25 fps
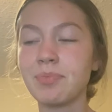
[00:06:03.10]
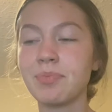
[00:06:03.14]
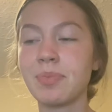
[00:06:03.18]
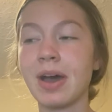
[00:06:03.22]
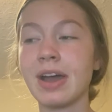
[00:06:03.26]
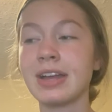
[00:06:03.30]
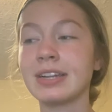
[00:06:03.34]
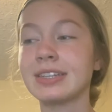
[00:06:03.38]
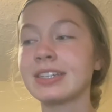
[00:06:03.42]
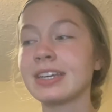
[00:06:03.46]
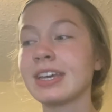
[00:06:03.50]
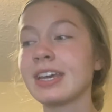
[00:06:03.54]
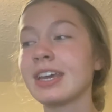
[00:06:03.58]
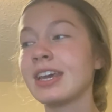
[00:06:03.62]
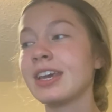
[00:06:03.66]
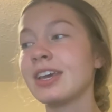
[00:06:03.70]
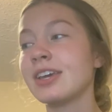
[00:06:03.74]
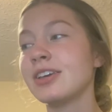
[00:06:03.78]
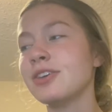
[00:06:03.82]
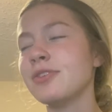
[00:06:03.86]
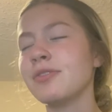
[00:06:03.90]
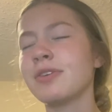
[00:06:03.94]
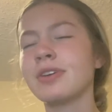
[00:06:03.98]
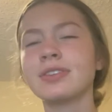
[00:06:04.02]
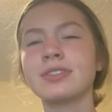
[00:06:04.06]
But
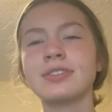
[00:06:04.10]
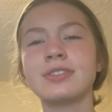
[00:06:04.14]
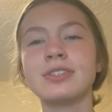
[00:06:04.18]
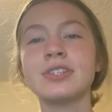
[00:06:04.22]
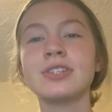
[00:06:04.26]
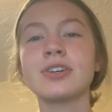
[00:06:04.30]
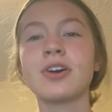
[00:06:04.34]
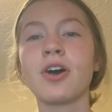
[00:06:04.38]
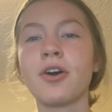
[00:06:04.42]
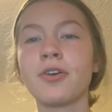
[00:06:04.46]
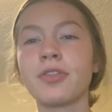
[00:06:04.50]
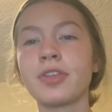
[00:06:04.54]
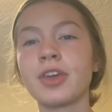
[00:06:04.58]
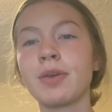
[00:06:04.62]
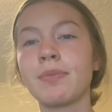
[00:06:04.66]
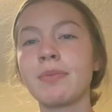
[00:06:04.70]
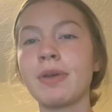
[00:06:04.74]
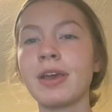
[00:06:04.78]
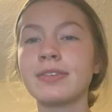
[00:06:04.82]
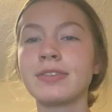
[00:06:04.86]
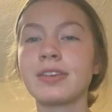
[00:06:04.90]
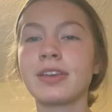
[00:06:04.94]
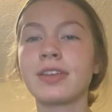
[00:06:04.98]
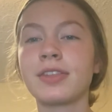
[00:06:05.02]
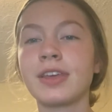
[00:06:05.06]
you can see all the
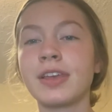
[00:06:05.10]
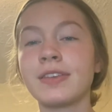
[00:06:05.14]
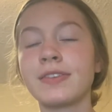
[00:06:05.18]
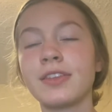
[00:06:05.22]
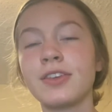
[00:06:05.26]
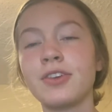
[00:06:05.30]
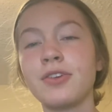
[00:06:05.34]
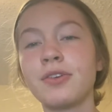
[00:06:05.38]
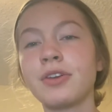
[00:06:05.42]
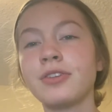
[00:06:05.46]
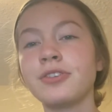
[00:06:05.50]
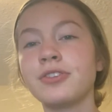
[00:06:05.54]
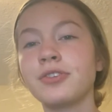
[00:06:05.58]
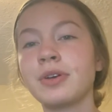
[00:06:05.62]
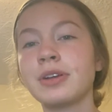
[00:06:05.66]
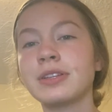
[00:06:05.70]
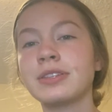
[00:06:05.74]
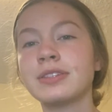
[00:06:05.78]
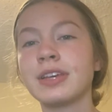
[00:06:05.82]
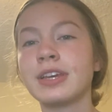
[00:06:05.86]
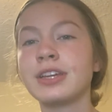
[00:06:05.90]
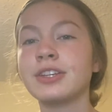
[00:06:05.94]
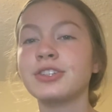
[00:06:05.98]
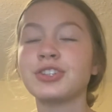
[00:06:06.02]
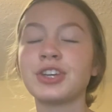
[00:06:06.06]
amazing things that you can do at
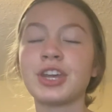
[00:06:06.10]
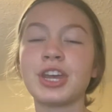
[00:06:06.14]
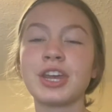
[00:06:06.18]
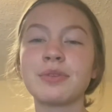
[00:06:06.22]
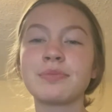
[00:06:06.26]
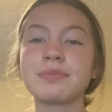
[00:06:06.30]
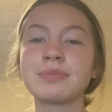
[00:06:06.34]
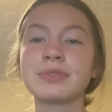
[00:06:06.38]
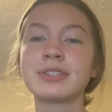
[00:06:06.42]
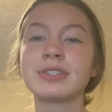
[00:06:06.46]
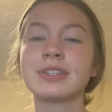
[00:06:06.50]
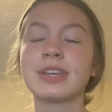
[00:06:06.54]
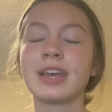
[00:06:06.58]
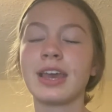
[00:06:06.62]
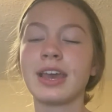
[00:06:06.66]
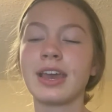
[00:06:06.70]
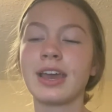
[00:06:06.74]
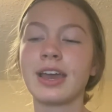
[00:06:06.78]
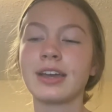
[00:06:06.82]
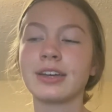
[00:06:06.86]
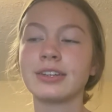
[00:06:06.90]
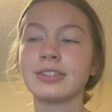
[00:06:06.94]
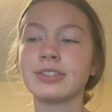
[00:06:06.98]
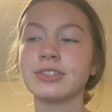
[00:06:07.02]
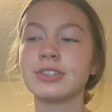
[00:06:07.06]
St. James
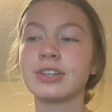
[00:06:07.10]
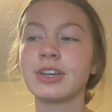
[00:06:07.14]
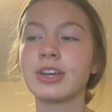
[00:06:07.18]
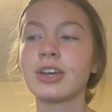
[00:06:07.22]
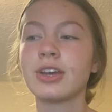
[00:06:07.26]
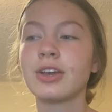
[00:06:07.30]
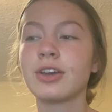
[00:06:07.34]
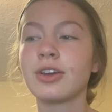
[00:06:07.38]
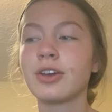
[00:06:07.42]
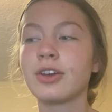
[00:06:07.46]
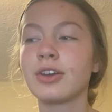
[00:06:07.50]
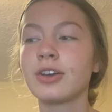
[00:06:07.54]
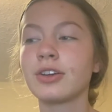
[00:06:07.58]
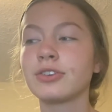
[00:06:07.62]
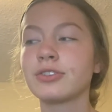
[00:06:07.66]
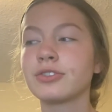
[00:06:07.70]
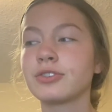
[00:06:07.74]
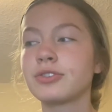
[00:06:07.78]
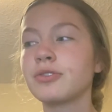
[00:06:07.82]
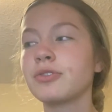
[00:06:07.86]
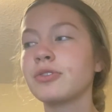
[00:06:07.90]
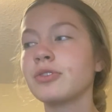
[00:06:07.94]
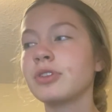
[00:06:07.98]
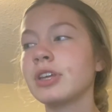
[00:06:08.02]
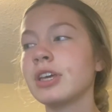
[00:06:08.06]
and
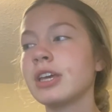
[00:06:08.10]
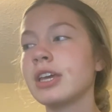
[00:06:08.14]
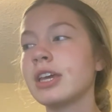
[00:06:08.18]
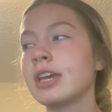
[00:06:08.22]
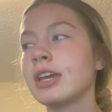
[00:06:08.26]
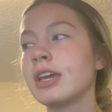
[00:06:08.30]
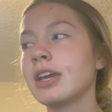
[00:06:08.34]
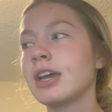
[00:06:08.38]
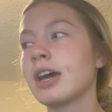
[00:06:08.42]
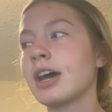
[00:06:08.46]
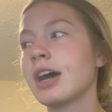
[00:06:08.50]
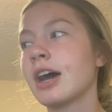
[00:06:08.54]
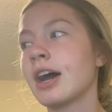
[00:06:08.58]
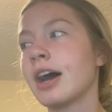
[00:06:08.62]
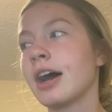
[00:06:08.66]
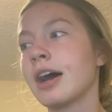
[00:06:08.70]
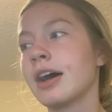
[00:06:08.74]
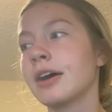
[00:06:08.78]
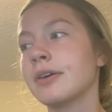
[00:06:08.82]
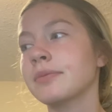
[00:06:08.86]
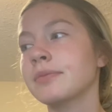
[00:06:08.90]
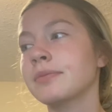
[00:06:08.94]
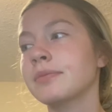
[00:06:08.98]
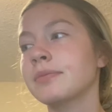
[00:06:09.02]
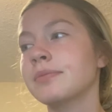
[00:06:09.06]
truly
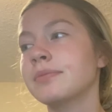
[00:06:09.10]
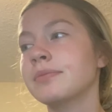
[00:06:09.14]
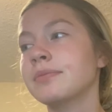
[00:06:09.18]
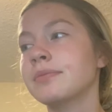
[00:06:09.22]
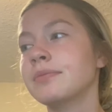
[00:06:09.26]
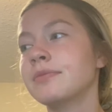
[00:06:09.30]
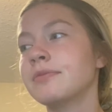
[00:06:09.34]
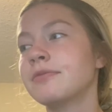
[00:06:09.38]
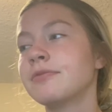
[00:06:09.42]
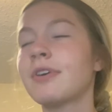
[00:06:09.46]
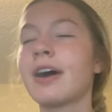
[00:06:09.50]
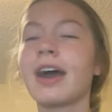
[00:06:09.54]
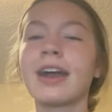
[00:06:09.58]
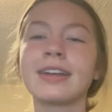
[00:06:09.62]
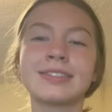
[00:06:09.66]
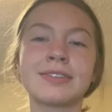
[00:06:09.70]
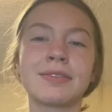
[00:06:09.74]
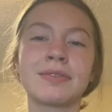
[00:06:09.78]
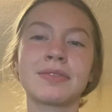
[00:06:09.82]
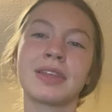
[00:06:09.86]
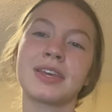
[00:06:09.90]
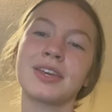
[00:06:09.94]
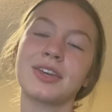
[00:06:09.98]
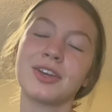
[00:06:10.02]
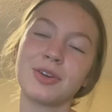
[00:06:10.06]
find
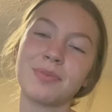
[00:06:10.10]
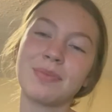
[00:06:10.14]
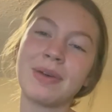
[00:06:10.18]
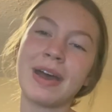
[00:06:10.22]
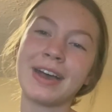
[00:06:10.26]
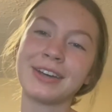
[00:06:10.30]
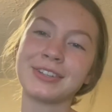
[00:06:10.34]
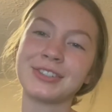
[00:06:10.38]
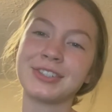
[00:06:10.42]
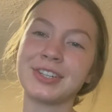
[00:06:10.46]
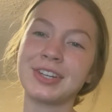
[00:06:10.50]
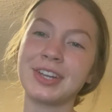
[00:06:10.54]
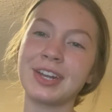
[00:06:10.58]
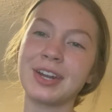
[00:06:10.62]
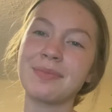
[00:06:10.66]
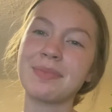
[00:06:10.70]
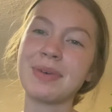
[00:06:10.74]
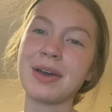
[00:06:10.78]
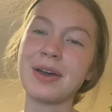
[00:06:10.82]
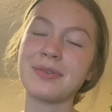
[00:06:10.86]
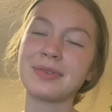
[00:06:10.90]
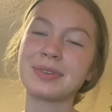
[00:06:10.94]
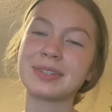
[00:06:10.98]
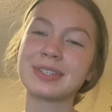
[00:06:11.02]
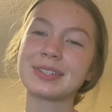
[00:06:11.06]
something that you're passionate
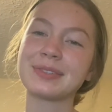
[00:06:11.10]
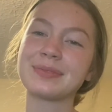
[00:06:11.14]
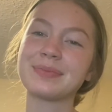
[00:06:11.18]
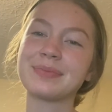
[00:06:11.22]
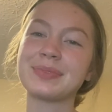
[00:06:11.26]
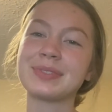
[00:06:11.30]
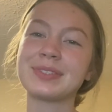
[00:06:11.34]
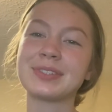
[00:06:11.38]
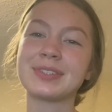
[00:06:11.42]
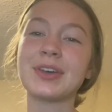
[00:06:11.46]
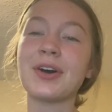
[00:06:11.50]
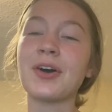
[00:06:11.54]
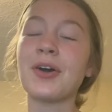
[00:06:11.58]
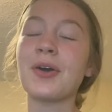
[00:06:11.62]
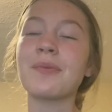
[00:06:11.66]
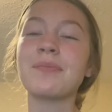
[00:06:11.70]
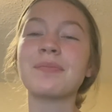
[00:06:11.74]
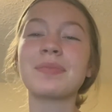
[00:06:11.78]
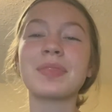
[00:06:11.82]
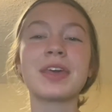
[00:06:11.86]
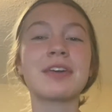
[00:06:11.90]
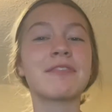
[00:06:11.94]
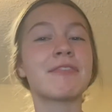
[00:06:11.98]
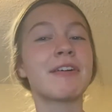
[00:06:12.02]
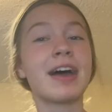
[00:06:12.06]
about. So,
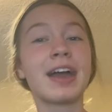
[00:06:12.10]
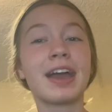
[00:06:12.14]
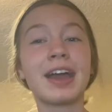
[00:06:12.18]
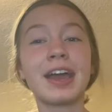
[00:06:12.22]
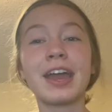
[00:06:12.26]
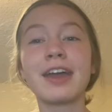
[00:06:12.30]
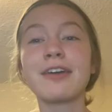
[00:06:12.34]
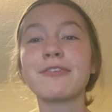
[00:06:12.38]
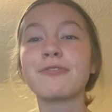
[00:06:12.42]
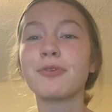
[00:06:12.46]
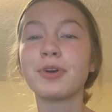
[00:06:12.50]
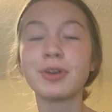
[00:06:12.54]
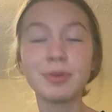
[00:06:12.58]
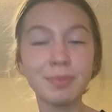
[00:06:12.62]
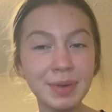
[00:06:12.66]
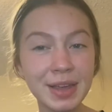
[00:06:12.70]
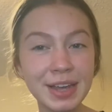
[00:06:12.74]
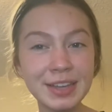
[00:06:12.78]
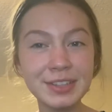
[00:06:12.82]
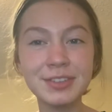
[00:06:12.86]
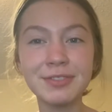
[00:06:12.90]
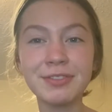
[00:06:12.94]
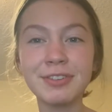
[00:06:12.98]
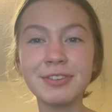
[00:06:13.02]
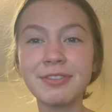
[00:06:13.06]
if I could give one
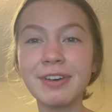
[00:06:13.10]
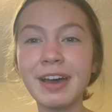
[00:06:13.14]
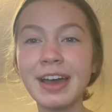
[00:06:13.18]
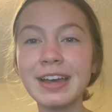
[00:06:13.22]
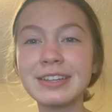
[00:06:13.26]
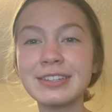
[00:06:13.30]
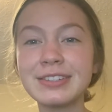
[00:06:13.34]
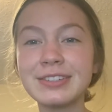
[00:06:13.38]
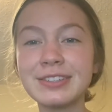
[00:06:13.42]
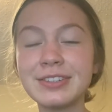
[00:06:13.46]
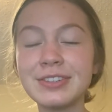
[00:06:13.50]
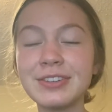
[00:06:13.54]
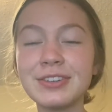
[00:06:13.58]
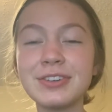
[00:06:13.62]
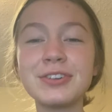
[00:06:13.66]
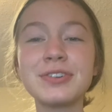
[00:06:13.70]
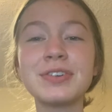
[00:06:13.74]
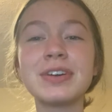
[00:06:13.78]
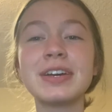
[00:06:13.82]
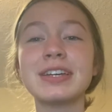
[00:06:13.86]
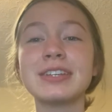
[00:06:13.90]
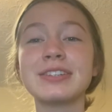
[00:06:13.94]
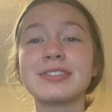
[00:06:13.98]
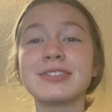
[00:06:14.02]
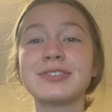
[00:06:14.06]
piece of advice to
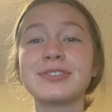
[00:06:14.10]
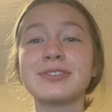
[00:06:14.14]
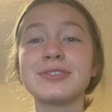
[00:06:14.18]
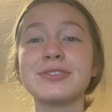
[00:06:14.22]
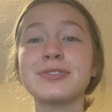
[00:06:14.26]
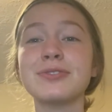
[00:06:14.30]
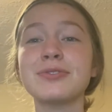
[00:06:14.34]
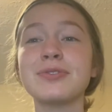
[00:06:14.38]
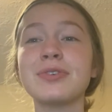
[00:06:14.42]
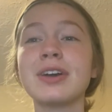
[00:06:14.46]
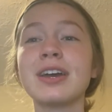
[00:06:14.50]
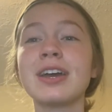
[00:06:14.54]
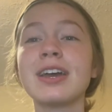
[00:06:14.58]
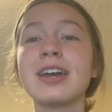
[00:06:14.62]
you, is to